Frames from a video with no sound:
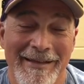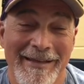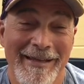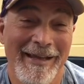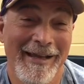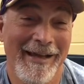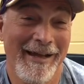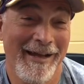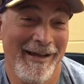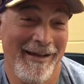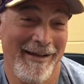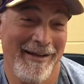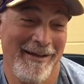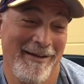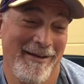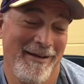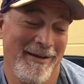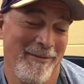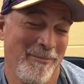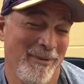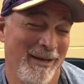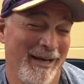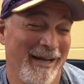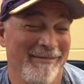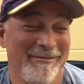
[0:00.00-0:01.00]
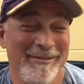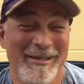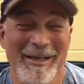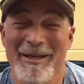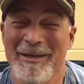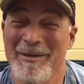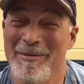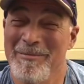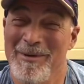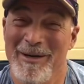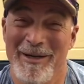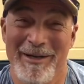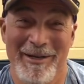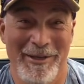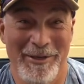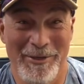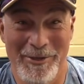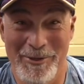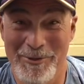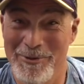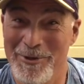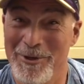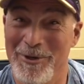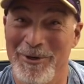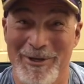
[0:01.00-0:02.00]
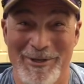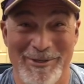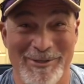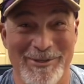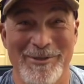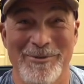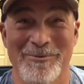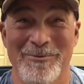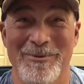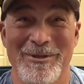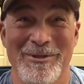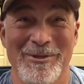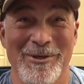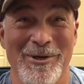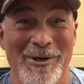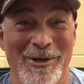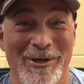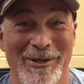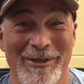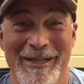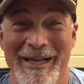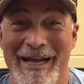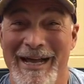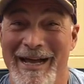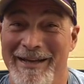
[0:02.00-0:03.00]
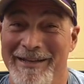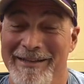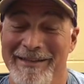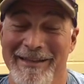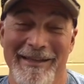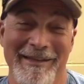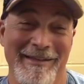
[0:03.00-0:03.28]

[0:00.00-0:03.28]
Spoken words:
Yeah. But I'll tell you, buddy, and you know this because we talk a lot,